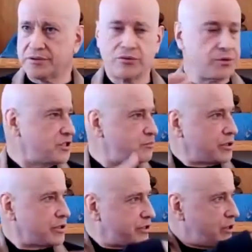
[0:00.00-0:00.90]
Roshi
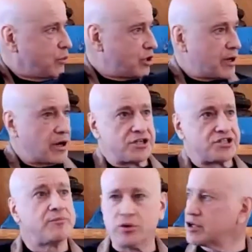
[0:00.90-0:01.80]
book that he wrote about our
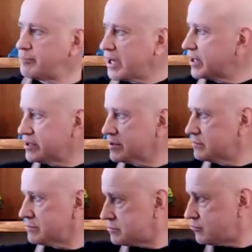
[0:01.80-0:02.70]
chant book back
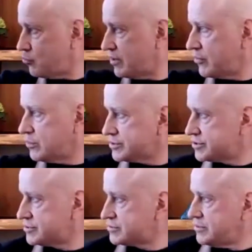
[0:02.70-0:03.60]
in whenever it
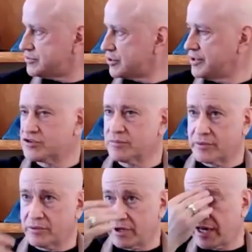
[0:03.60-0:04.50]
was, he was our interim
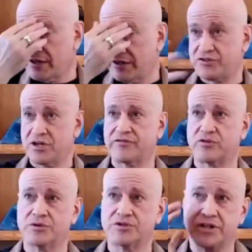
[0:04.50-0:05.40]
guiding teacher after
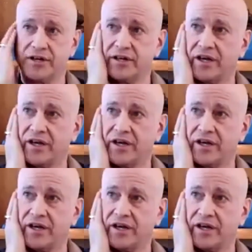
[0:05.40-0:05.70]
Roshi died.